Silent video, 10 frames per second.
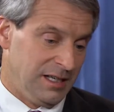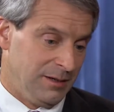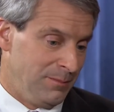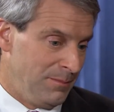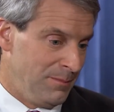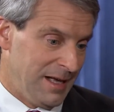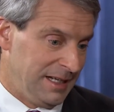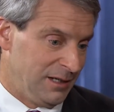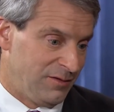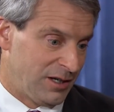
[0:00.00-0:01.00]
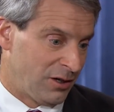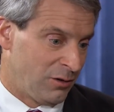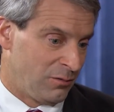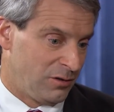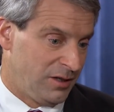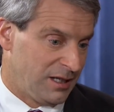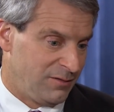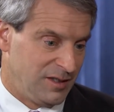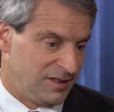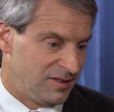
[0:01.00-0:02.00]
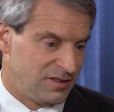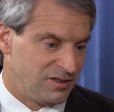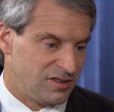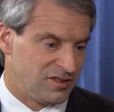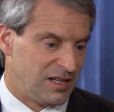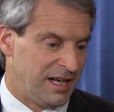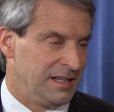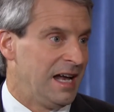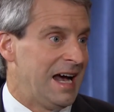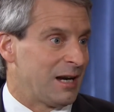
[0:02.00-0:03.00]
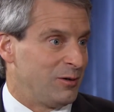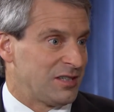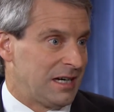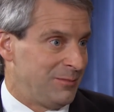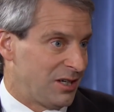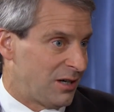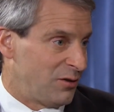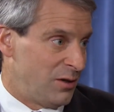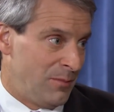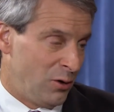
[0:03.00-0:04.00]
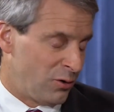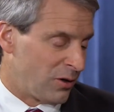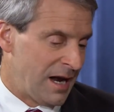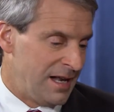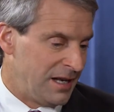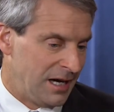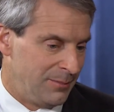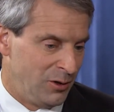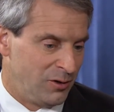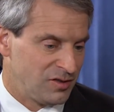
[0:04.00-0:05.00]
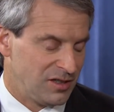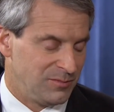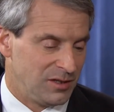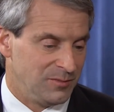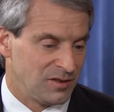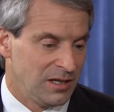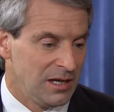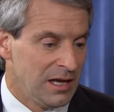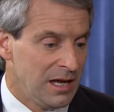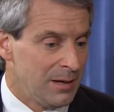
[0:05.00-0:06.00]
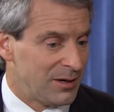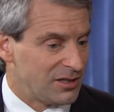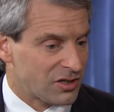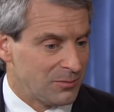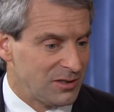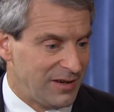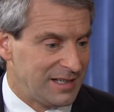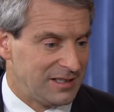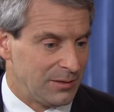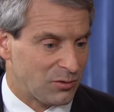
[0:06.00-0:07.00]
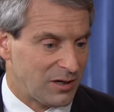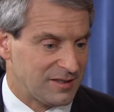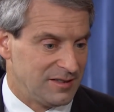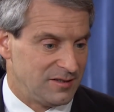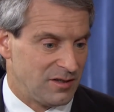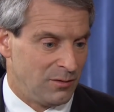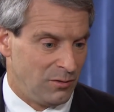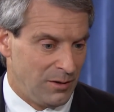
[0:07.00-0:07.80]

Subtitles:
in many of their clinic visits. There's just not adequate time to cover the motor and non-motor symptoms. But in terms of antidepressants, the